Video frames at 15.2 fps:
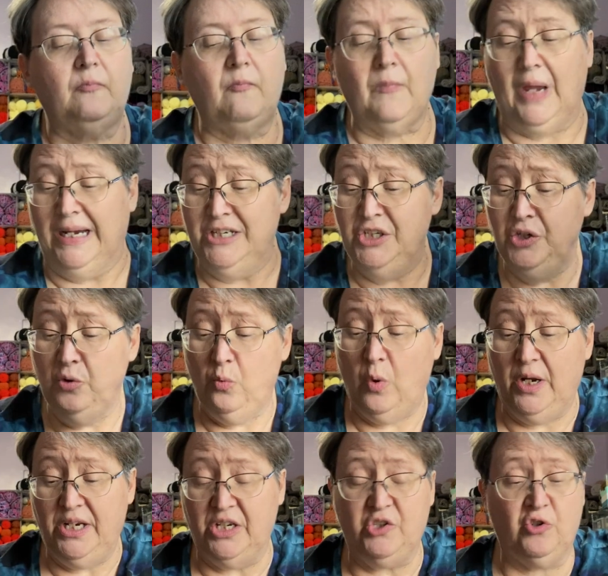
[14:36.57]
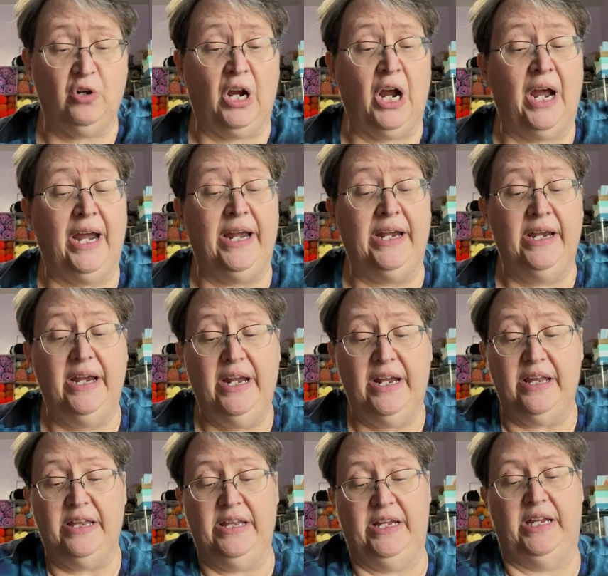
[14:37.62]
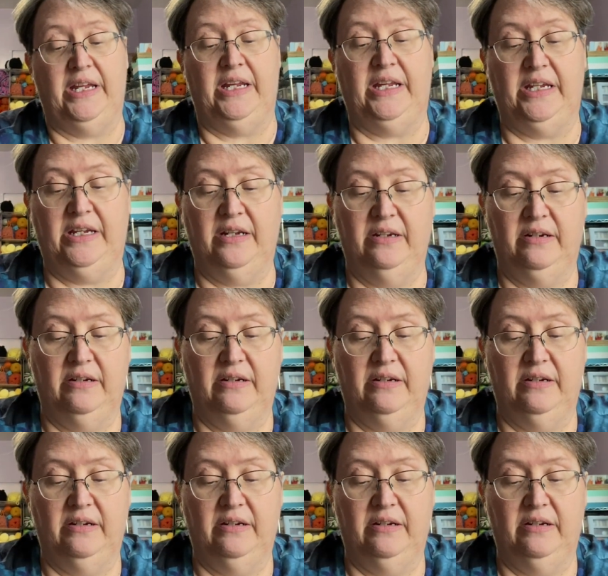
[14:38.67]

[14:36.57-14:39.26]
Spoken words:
I do want to try the